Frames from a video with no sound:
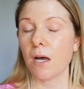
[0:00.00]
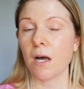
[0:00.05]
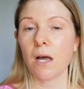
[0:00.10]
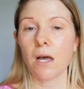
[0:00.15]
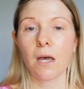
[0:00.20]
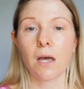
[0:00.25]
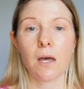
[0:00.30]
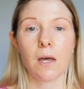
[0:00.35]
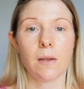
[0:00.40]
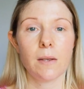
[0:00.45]

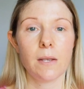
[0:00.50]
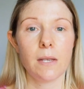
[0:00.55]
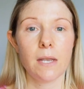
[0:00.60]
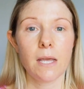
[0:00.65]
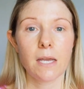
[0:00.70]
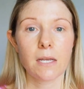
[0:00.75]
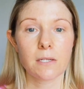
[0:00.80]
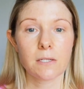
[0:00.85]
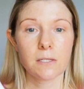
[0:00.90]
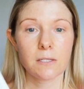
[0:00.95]

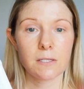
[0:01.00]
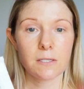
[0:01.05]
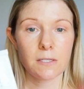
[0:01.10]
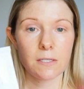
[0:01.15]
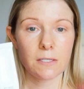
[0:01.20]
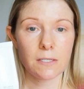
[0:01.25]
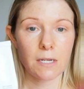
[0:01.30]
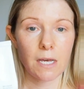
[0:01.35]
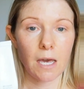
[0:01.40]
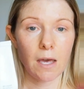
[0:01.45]
Next
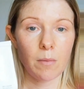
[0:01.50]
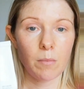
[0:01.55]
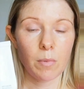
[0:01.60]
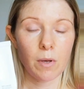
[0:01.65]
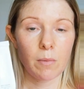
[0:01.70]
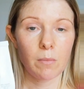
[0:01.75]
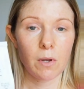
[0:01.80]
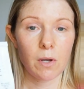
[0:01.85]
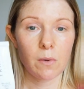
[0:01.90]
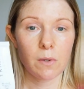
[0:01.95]
step,
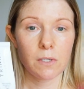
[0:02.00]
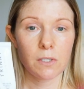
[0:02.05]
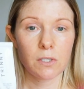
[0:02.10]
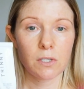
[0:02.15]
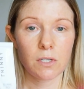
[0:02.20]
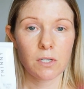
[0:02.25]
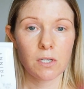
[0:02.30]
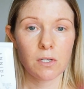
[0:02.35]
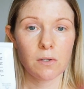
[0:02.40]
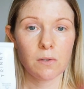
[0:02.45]
I'm going
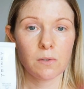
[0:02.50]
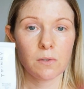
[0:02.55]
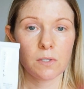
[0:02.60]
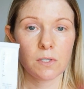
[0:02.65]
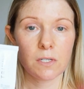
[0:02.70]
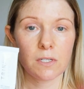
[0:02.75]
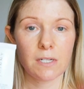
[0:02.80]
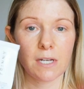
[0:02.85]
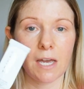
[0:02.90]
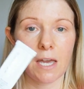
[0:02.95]
to use
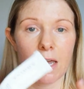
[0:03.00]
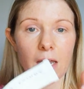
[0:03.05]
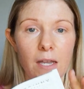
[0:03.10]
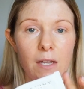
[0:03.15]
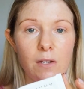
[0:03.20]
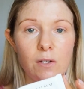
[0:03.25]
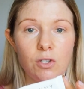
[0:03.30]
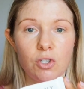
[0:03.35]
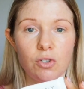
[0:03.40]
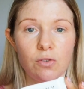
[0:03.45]

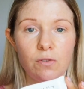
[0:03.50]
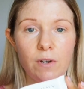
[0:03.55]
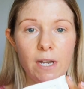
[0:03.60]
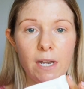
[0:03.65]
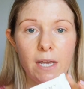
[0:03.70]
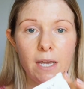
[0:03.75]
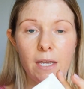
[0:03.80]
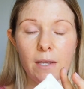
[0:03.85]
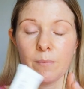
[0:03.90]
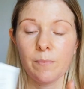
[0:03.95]
today
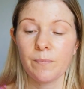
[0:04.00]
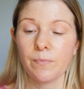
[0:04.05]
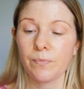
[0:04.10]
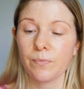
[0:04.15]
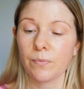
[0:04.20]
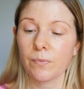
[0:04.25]
Trini.